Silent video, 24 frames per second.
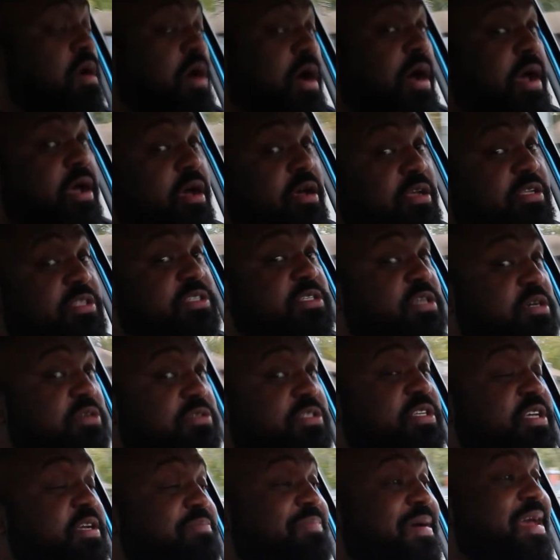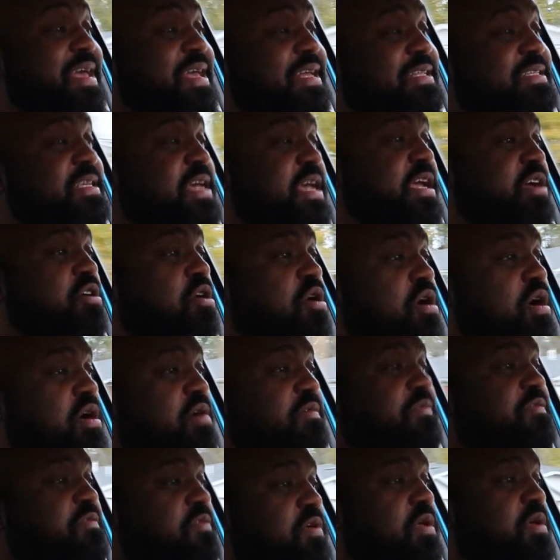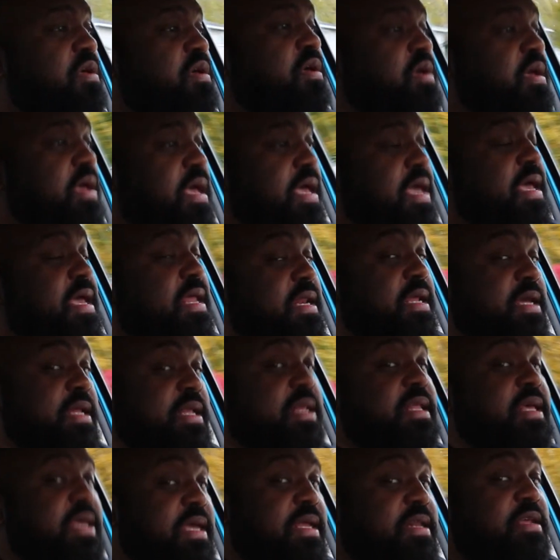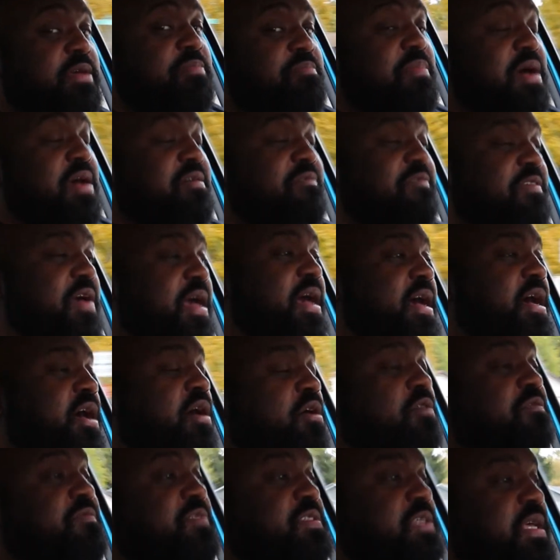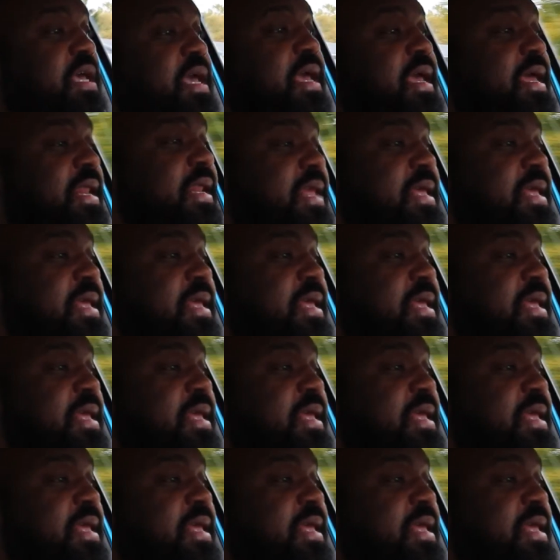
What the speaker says: I also took my intake off and cleaned my valves and